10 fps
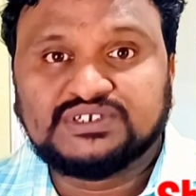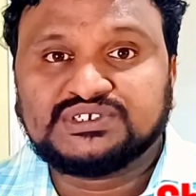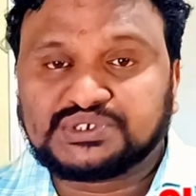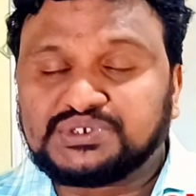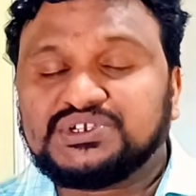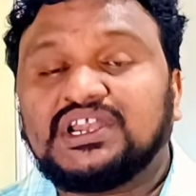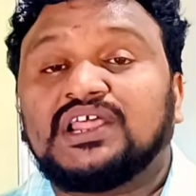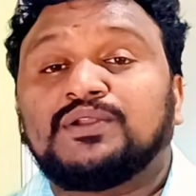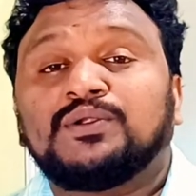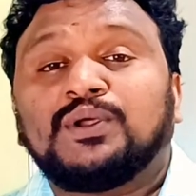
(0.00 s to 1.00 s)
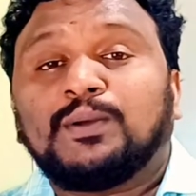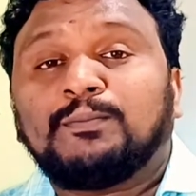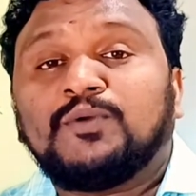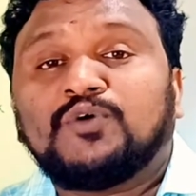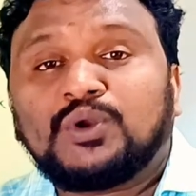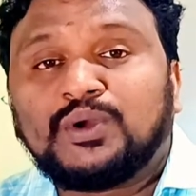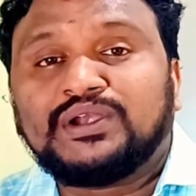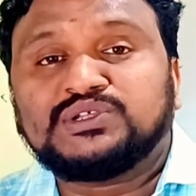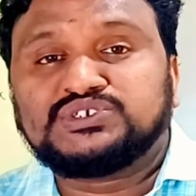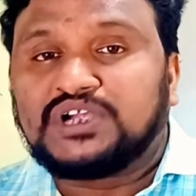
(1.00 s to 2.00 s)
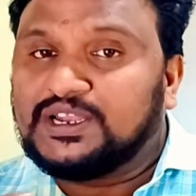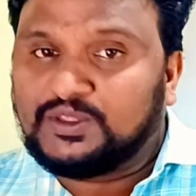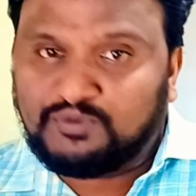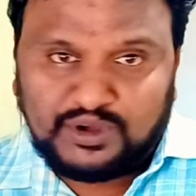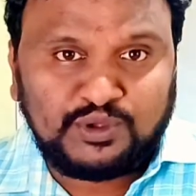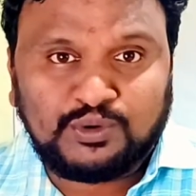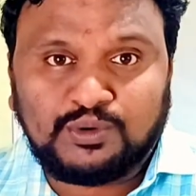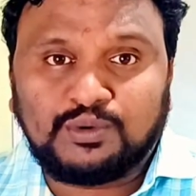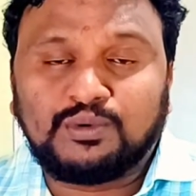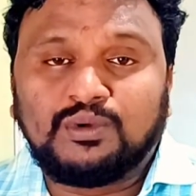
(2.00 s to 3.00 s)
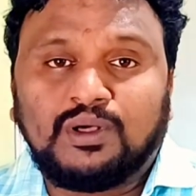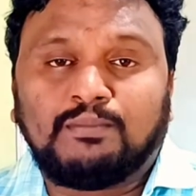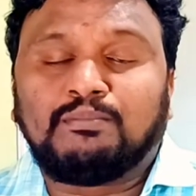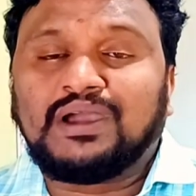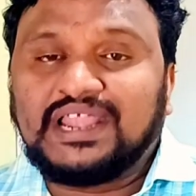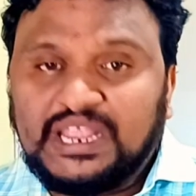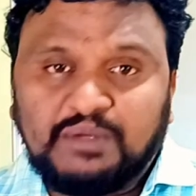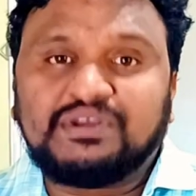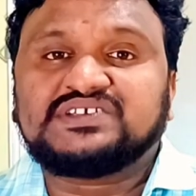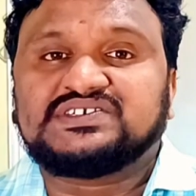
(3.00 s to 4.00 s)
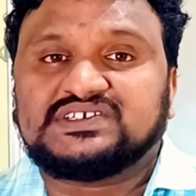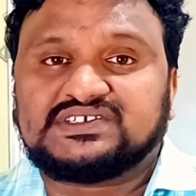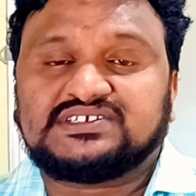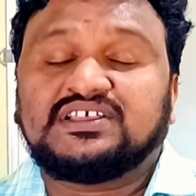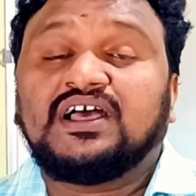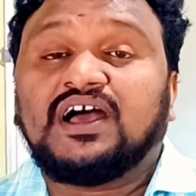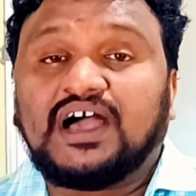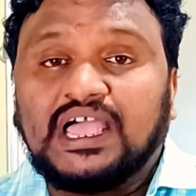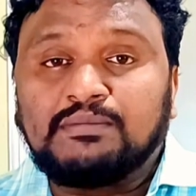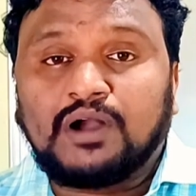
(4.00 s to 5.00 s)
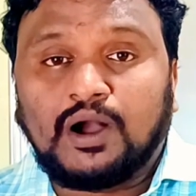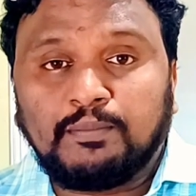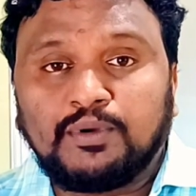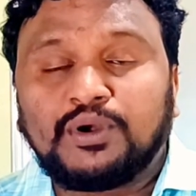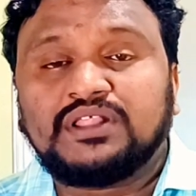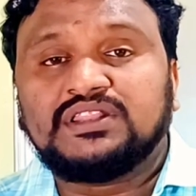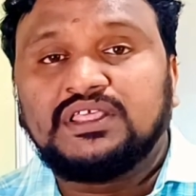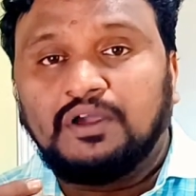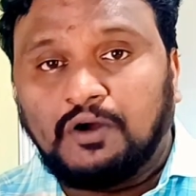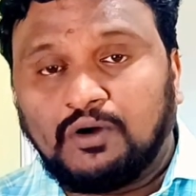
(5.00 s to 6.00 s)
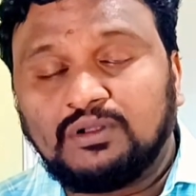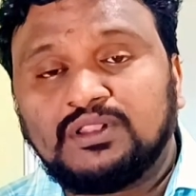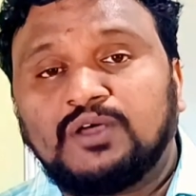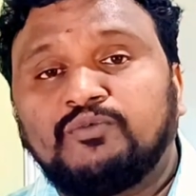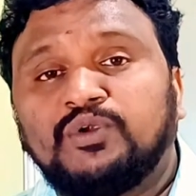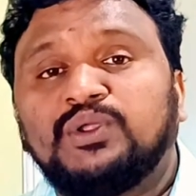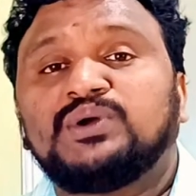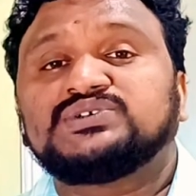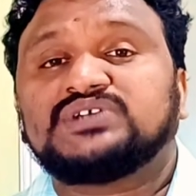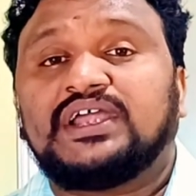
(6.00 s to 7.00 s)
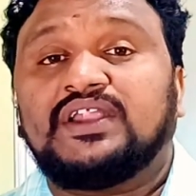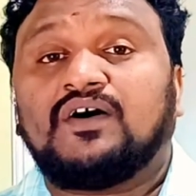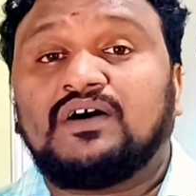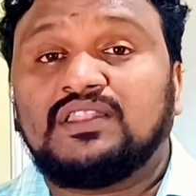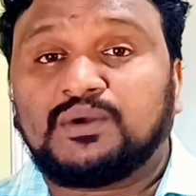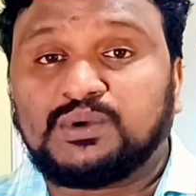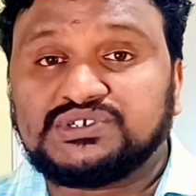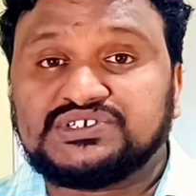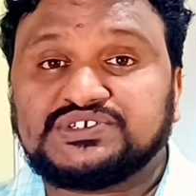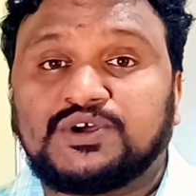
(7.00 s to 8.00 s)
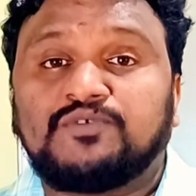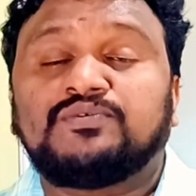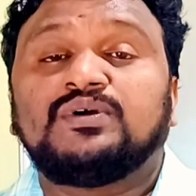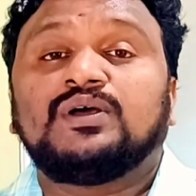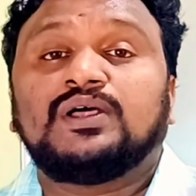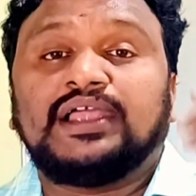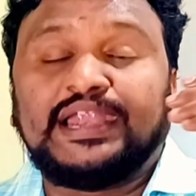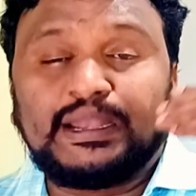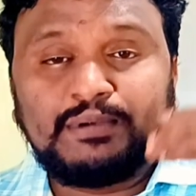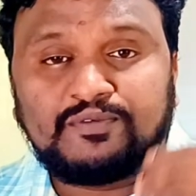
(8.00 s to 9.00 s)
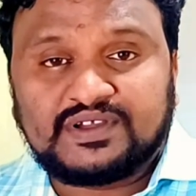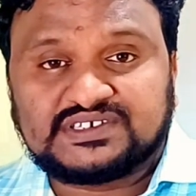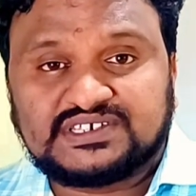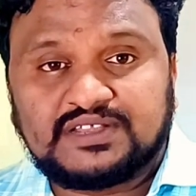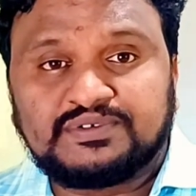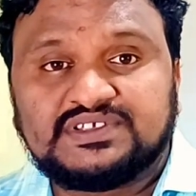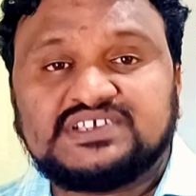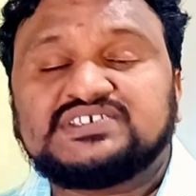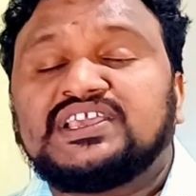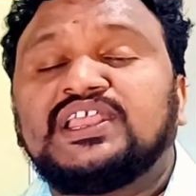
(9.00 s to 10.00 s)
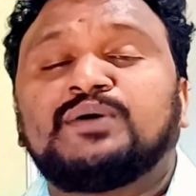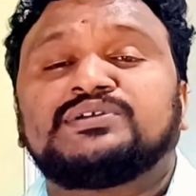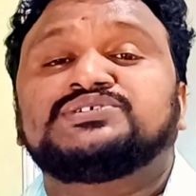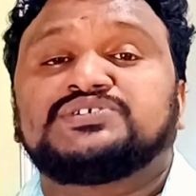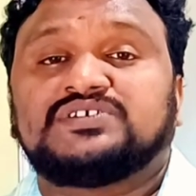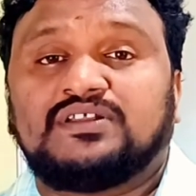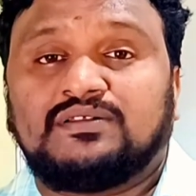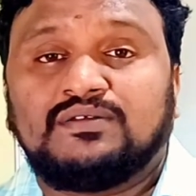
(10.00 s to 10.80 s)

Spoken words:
So children, before going to start the video, my request is I am uploading the all the videos and all the questions of intermediate first year physics in our channel.